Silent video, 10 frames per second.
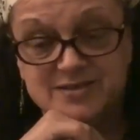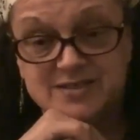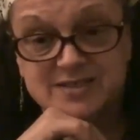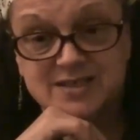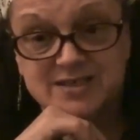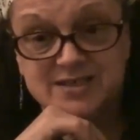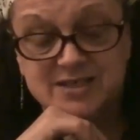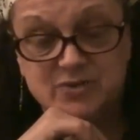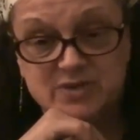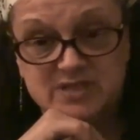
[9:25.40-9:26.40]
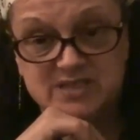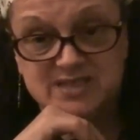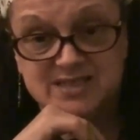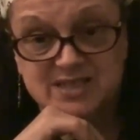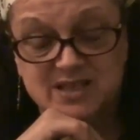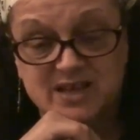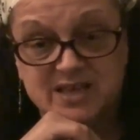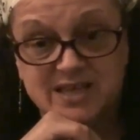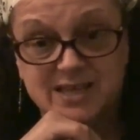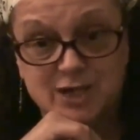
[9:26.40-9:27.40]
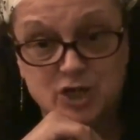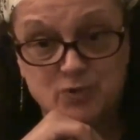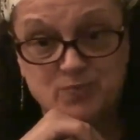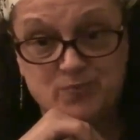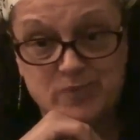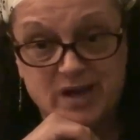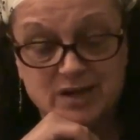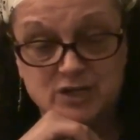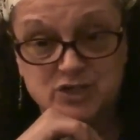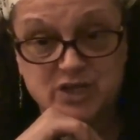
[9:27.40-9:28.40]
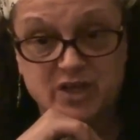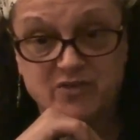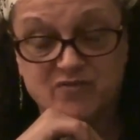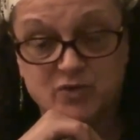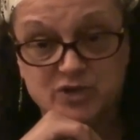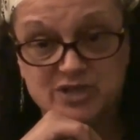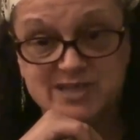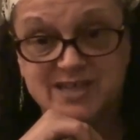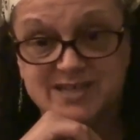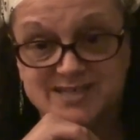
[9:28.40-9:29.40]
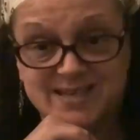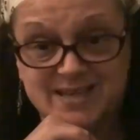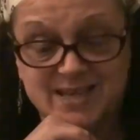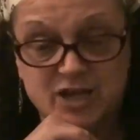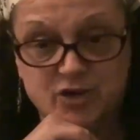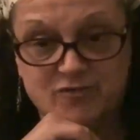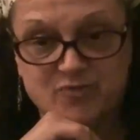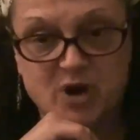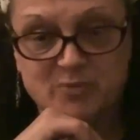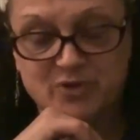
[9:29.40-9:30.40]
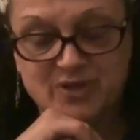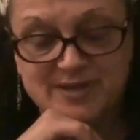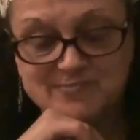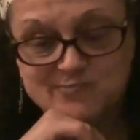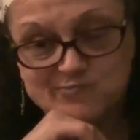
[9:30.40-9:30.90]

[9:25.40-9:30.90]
just kind of deal with it until I can get back to California to get it taken care of properly.